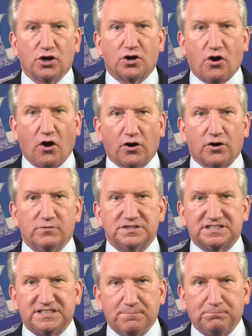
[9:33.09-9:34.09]
Cargo
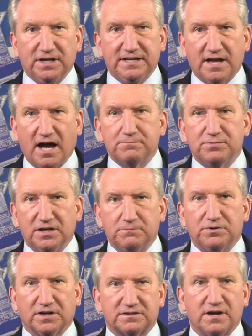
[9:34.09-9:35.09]
is simply not
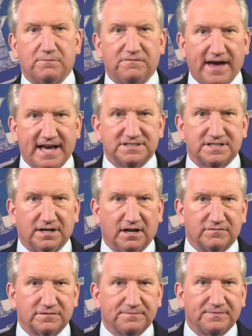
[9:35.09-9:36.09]
being picked up fast
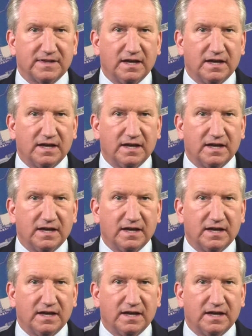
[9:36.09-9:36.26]
enough.